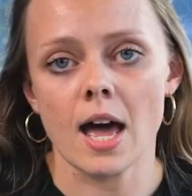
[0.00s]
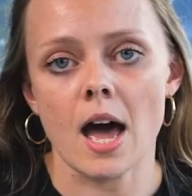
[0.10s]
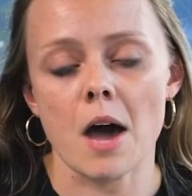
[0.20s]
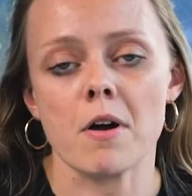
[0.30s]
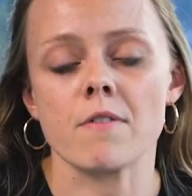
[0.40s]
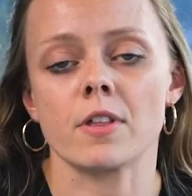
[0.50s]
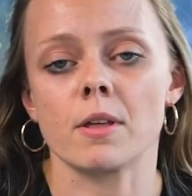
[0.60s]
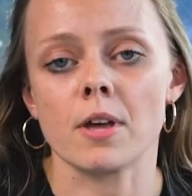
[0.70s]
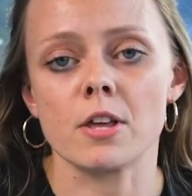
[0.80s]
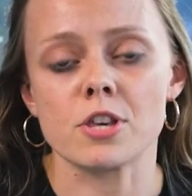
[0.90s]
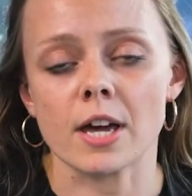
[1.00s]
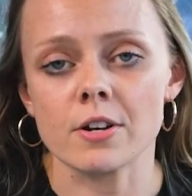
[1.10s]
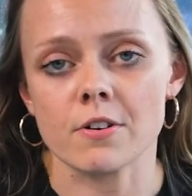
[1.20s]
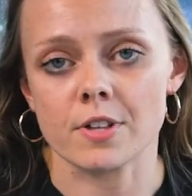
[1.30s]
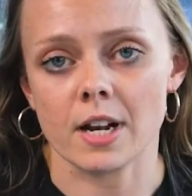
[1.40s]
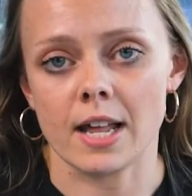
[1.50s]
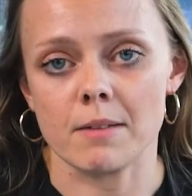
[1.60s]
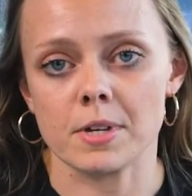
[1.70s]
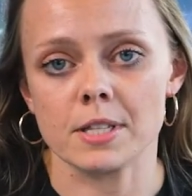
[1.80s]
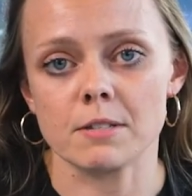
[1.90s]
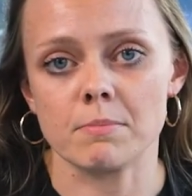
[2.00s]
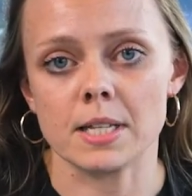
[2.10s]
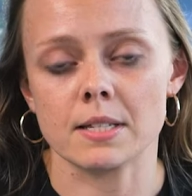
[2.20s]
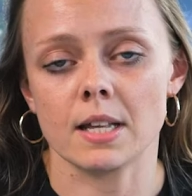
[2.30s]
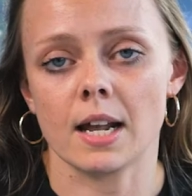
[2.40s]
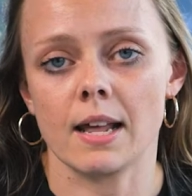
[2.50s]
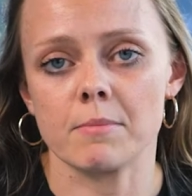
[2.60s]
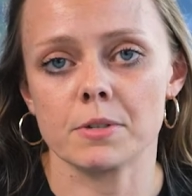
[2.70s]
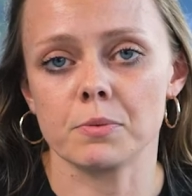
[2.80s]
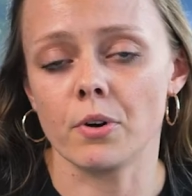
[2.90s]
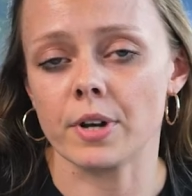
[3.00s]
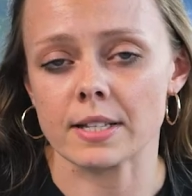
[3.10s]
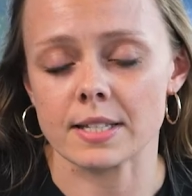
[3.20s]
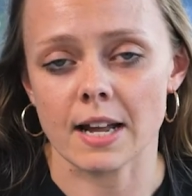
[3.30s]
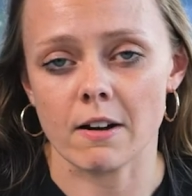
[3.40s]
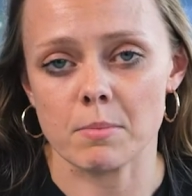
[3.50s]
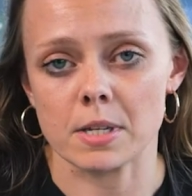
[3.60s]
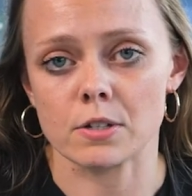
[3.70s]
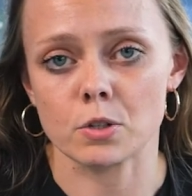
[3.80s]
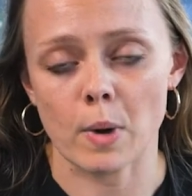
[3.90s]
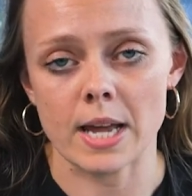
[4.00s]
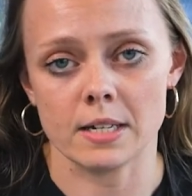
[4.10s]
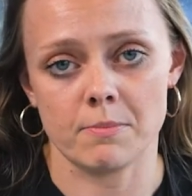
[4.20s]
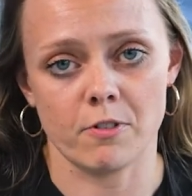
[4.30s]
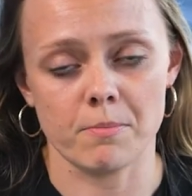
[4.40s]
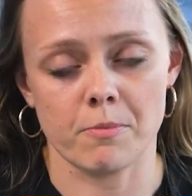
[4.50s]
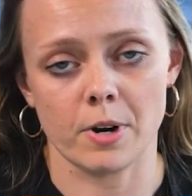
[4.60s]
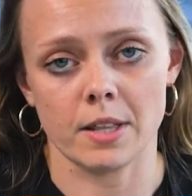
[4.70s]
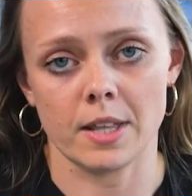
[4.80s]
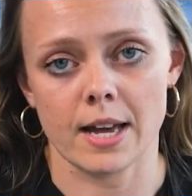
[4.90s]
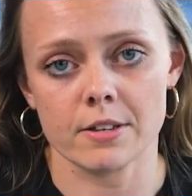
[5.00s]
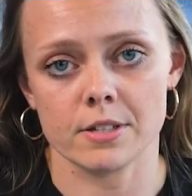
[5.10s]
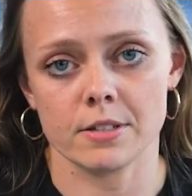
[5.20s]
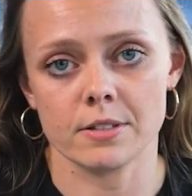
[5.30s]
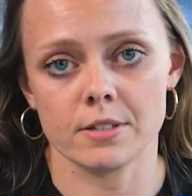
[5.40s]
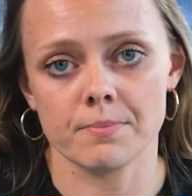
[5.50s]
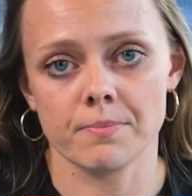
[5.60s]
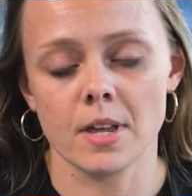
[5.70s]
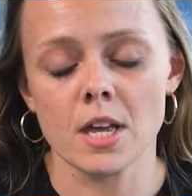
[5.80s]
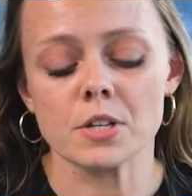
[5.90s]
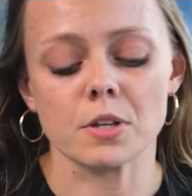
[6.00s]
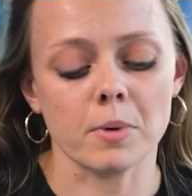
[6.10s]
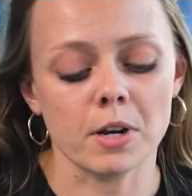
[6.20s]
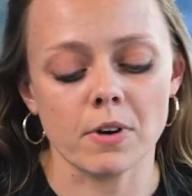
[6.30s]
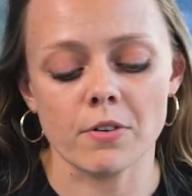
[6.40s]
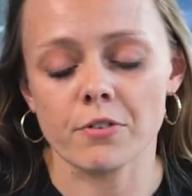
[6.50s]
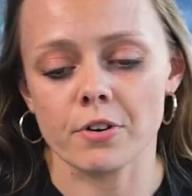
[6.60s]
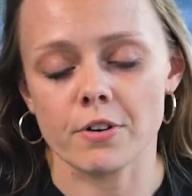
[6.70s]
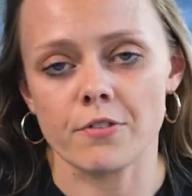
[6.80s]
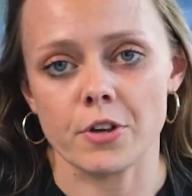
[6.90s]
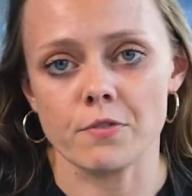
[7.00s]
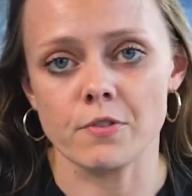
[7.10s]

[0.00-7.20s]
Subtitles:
However, the agenda of the claimants means that the claimants will not necessarily be dissuaded from bringing the actions. So I'm going to run through a few